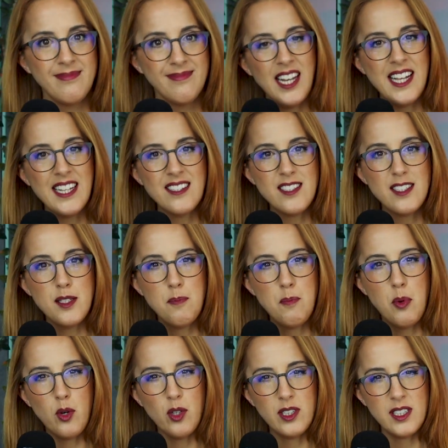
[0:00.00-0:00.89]
Let's
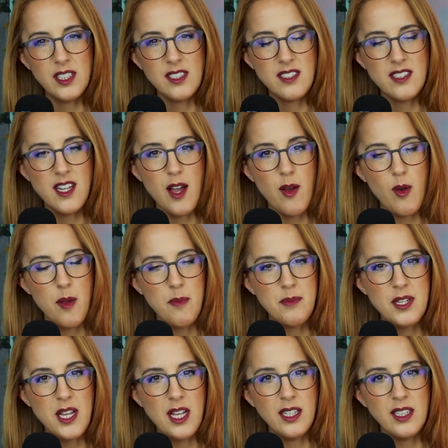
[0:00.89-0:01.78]
report this now.
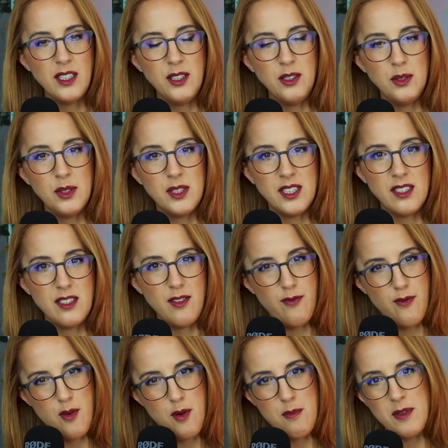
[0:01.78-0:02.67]
I'm telling you this
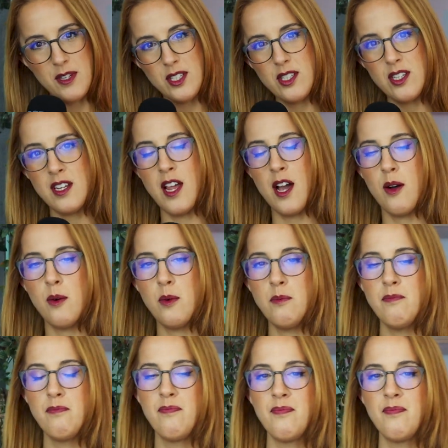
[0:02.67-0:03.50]
information now.